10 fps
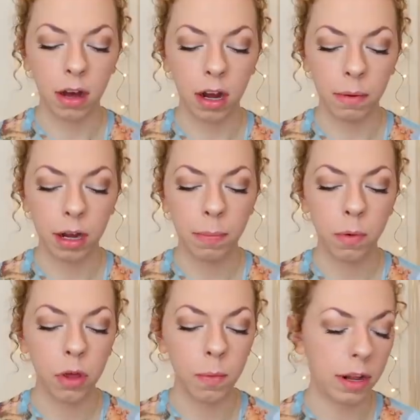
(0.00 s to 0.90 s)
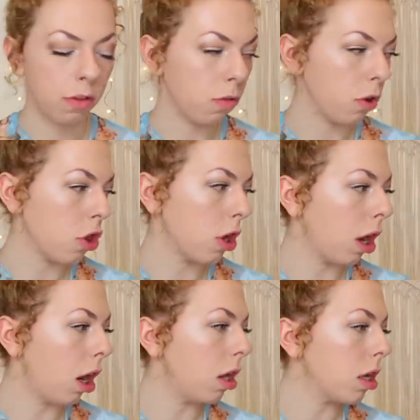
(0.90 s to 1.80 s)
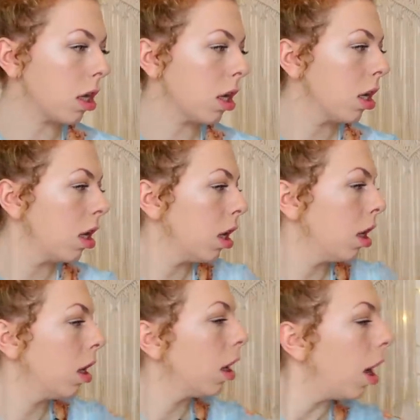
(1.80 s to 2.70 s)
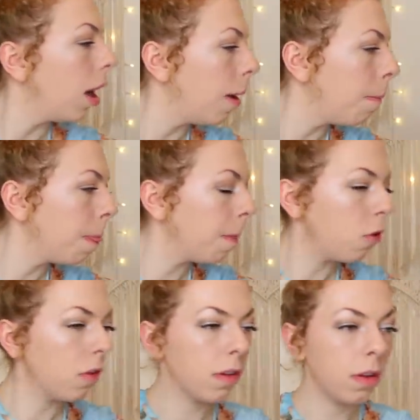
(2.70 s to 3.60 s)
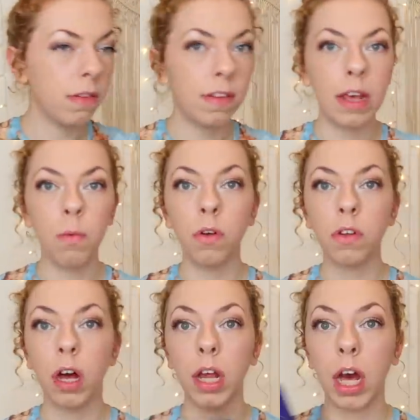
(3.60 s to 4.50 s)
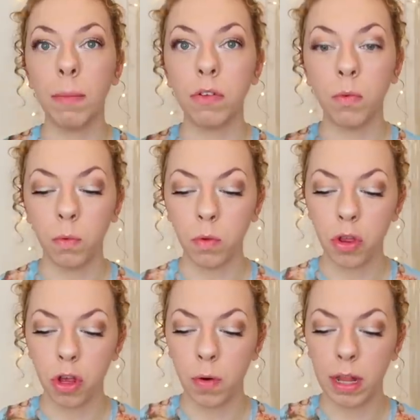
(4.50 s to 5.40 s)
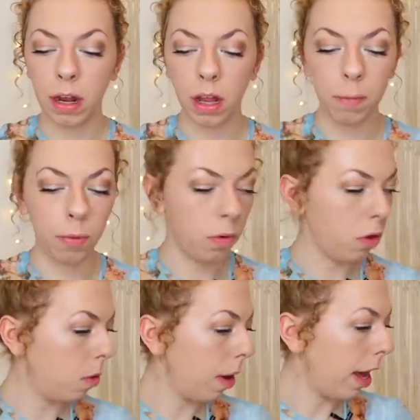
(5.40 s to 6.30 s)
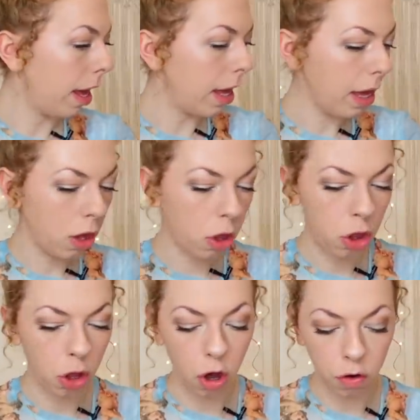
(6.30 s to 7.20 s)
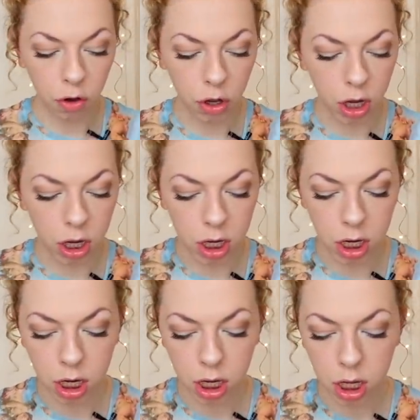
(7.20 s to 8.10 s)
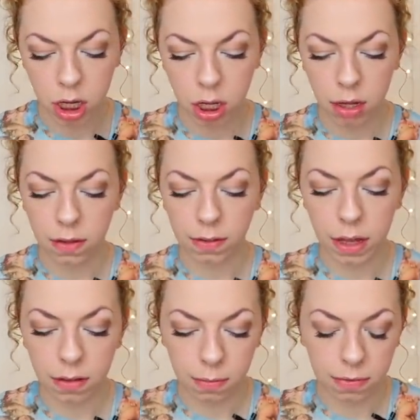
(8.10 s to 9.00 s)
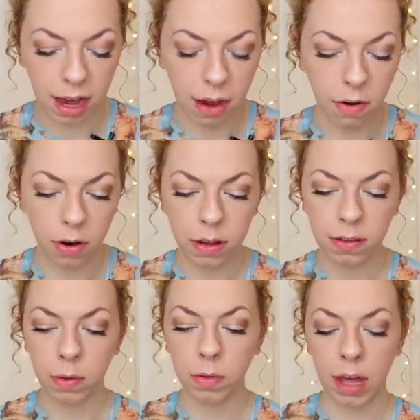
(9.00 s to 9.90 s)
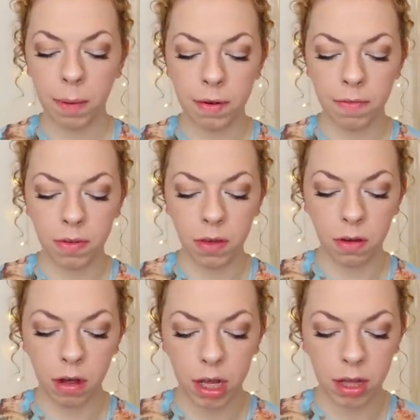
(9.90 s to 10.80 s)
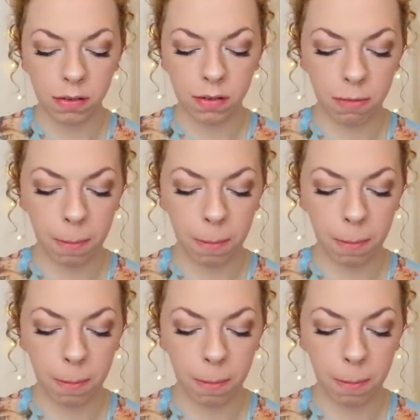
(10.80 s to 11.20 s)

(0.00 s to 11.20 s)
card. I'm going to pull you an astrology card um, just to see what's kind of coming towards you. And then I'm going to pull you a chakra card. Let's get you some tarot. Let's see what's happening for you guys.